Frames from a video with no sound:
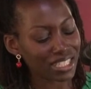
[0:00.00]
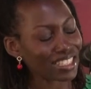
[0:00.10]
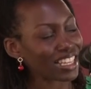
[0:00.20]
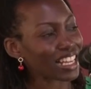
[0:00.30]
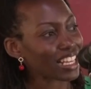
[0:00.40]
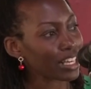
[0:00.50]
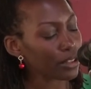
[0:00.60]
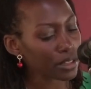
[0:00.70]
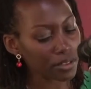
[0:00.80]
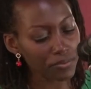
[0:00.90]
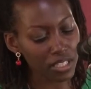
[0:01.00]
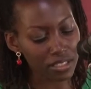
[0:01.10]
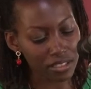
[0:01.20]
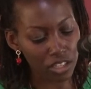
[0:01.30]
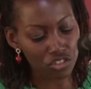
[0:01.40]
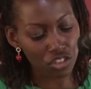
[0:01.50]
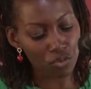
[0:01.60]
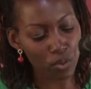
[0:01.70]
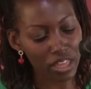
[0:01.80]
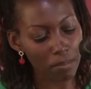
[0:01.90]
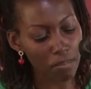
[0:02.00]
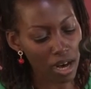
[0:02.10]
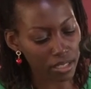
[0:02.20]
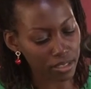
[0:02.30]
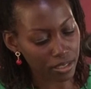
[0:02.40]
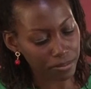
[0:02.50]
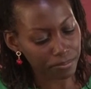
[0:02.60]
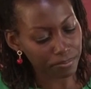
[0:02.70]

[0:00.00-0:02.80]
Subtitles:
is an unhealthy fixation with the partner.